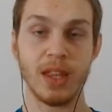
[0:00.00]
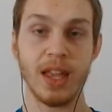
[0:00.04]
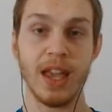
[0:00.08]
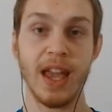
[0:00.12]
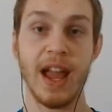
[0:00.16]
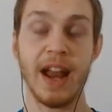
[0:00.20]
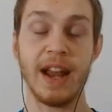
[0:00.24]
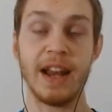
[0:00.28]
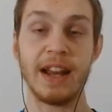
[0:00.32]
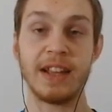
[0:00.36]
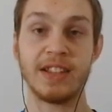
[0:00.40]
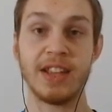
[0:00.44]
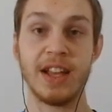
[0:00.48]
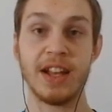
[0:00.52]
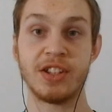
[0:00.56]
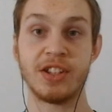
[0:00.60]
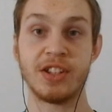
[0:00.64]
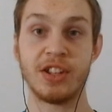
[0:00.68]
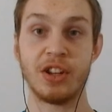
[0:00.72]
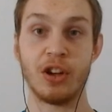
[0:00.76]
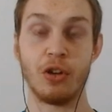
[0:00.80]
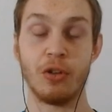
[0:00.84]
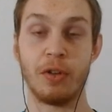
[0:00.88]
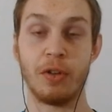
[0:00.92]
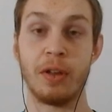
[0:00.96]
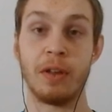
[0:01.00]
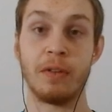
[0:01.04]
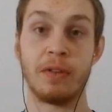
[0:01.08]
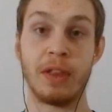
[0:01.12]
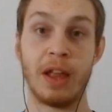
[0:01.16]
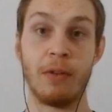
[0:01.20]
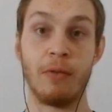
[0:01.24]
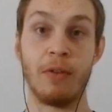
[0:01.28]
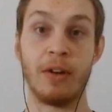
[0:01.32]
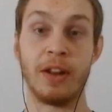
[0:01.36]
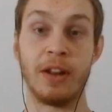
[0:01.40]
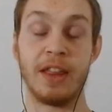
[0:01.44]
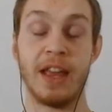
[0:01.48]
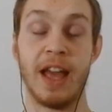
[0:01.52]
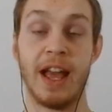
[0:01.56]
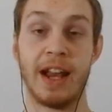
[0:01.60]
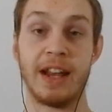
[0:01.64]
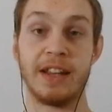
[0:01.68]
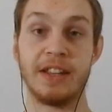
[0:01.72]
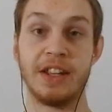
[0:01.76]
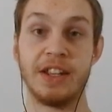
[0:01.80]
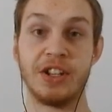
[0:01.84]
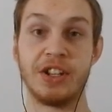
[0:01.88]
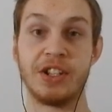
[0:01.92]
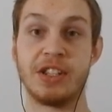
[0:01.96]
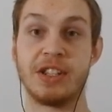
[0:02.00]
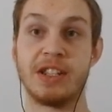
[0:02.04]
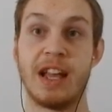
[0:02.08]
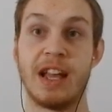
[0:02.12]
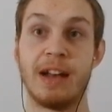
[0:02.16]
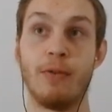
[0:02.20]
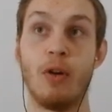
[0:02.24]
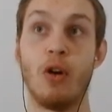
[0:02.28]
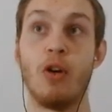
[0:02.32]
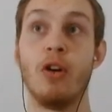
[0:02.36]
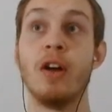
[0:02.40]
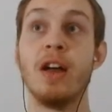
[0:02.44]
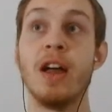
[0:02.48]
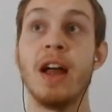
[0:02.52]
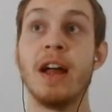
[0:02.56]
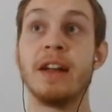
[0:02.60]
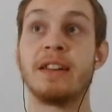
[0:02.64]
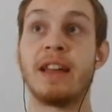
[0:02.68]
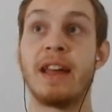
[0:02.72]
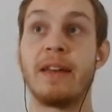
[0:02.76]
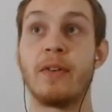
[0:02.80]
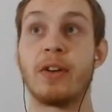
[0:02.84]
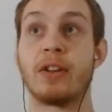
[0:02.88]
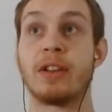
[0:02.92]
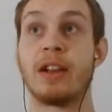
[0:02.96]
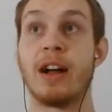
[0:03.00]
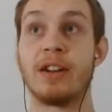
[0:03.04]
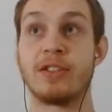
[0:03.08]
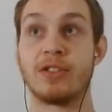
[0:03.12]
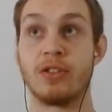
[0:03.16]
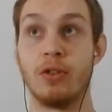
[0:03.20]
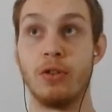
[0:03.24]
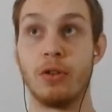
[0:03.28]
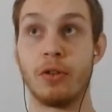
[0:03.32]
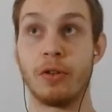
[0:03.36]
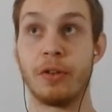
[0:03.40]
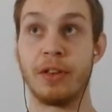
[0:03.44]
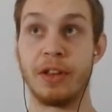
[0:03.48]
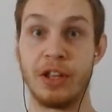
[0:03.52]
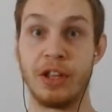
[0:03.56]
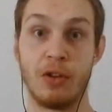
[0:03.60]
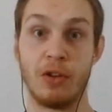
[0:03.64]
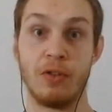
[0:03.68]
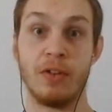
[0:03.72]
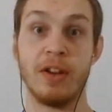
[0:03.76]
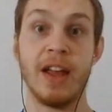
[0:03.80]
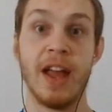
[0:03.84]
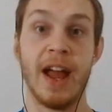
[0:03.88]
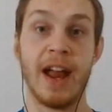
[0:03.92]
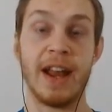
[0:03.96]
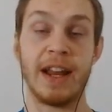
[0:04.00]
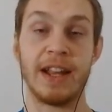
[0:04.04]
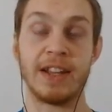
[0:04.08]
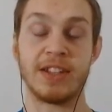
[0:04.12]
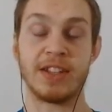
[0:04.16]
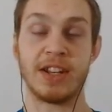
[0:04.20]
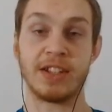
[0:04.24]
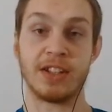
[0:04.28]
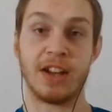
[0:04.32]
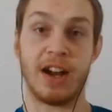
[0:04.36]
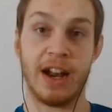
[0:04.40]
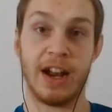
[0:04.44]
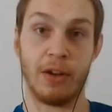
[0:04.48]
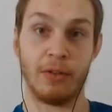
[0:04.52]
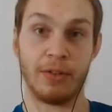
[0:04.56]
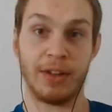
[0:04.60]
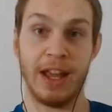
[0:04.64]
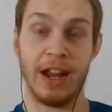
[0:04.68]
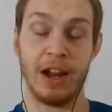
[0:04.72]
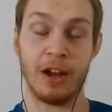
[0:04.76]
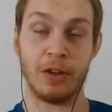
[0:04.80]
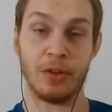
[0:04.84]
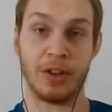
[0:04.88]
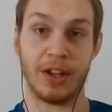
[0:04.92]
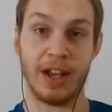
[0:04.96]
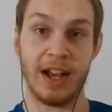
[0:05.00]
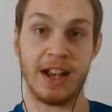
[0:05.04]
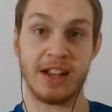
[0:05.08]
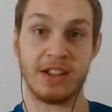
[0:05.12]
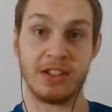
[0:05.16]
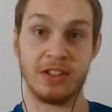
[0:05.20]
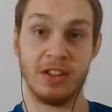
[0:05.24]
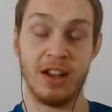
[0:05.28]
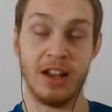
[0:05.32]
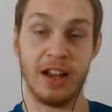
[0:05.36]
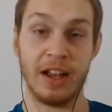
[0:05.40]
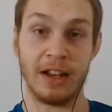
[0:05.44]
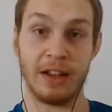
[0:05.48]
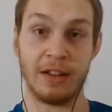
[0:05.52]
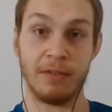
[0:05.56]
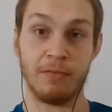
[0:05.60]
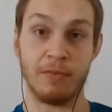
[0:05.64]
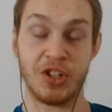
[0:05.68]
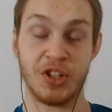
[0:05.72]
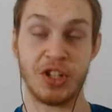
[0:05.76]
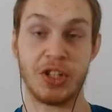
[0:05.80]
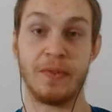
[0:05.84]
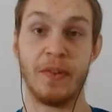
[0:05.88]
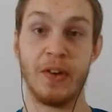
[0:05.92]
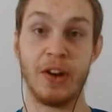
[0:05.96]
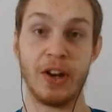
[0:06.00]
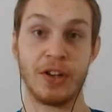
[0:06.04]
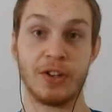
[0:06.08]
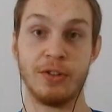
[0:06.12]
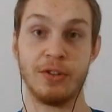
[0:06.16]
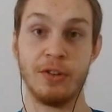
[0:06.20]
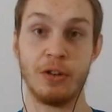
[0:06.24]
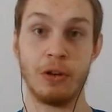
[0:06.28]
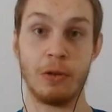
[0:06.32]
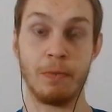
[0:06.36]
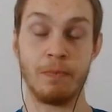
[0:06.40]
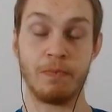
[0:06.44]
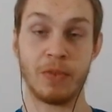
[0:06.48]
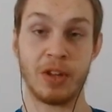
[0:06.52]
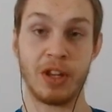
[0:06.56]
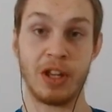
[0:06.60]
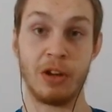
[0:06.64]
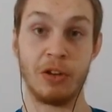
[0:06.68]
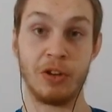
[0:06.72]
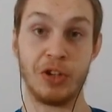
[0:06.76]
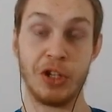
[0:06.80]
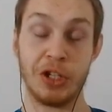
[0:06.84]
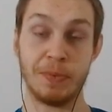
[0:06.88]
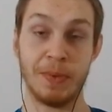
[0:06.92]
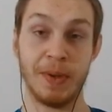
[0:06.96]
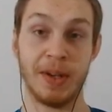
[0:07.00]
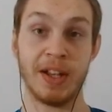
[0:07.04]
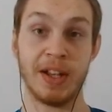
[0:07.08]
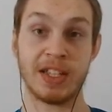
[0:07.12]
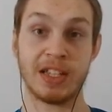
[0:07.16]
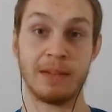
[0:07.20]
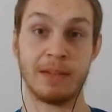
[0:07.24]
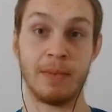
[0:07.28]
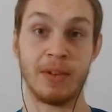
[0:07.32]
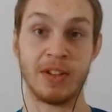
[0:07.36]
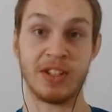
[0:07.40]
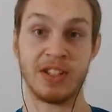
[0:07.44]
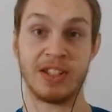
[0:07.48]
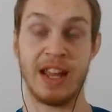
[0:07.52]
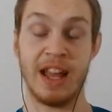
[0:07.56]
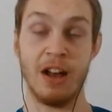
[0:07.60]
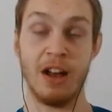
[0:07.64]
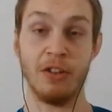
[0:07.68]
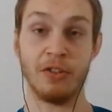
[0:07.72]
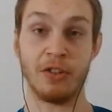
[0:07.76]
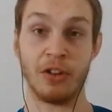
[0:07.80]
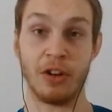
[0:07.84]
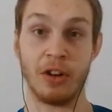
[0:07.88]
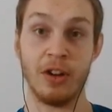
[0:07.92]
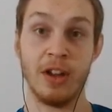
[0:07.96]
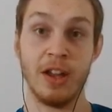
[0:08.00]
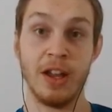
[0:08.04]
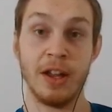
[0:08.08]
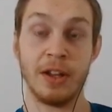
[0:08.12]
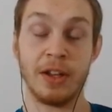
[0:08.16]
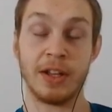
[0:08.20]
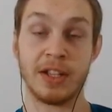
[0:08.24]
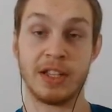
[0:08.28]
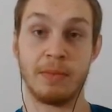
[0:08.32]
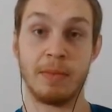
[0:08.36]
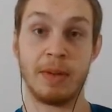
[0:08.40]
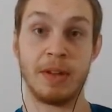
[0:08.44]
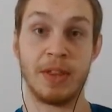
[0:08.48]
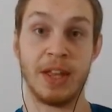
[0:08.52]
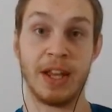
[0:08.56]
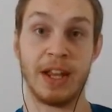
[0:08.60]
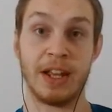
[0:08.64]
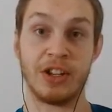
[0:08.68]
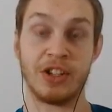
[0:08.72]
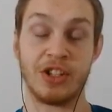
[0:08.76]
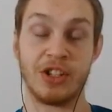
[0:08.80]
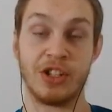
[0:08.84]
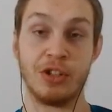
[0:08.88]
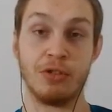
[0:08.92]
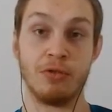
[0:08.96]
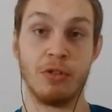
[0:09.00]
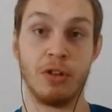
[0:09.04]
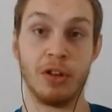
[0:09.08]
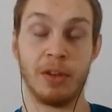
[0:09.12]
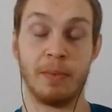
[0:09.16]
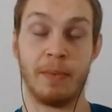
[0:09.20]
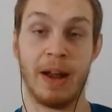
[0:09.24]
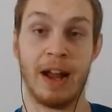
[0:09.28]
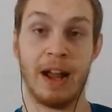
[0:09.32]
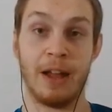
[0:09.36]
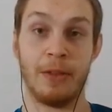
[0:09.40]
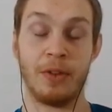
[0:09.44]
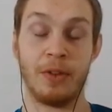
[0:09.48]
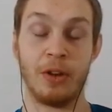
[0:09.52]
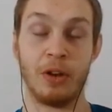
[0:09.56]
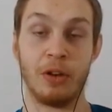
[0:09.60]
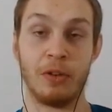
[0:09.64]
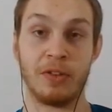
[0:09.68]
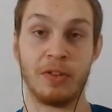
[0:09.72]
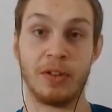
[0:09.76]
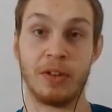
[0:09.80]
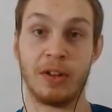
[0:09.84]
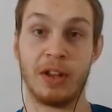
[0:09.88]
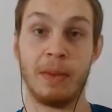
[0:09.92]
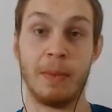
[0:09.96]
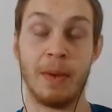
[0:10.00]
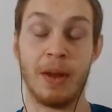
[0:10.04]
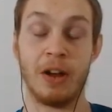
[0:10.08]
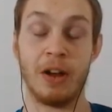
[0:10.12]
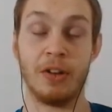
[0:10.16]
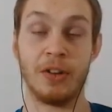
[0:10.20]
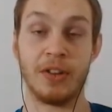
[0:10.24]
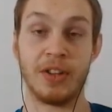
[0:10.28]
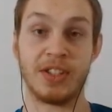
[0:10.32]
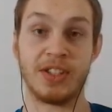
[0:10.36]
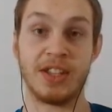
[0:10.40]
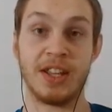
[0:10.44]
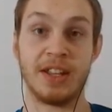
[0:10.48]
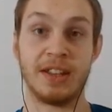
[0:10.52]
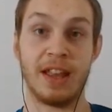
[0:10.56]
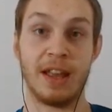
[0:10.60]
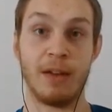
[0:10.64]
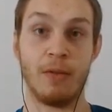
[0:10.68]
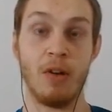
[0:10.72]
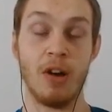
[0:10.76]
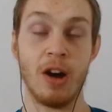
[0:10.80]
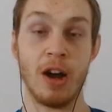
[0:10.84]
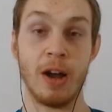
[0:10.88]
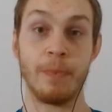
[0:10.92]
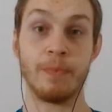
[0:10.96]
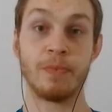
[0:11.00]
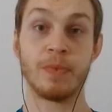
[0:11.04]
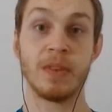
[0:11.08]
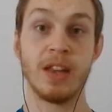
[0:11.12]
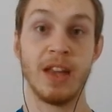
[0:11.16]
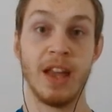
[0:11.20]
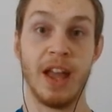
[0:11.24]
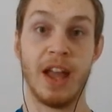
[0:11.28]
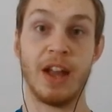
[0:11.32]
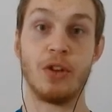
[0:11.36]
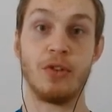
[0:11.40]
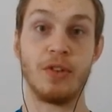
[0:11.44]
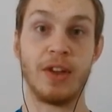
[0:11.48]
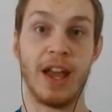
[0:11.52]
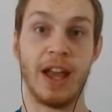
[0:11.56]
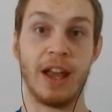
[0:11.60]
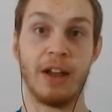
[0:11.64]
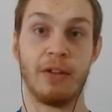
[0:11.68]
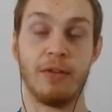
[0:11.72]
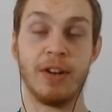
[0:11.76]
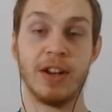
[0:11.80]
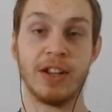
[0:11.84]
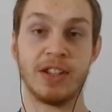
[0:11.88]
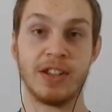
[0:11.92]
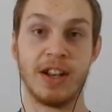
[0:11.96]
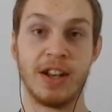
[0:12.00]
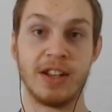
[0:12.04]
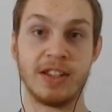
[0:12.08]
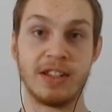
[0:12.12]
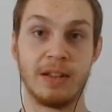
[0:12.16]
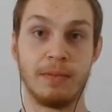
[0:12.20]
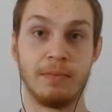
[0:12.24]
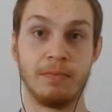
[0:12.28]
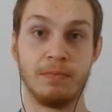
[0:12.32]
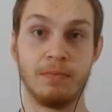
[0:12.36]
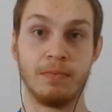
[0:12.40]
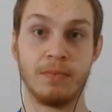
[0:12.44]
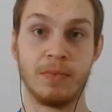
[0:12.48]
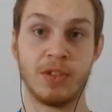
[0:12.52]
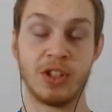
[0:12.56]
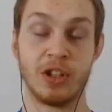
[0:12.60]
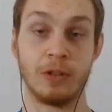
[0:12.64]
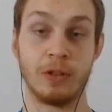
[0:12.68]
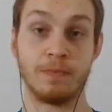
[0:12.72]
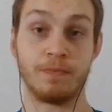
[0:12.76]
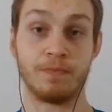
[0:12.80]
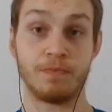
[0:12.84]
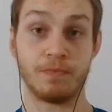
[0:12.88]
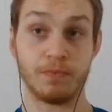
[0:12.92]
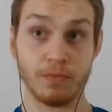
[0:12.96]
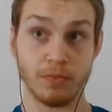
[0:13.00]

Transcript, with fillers: and he says, you know, that one of the accusations is that, well, David Cloud's older than you, and he says, I don't care, the guy's lying, which is very true. You know, just because someone's an elder doesn't mean they can just do all the bad, you know, commit all the sin they want, and you can't criticize them. So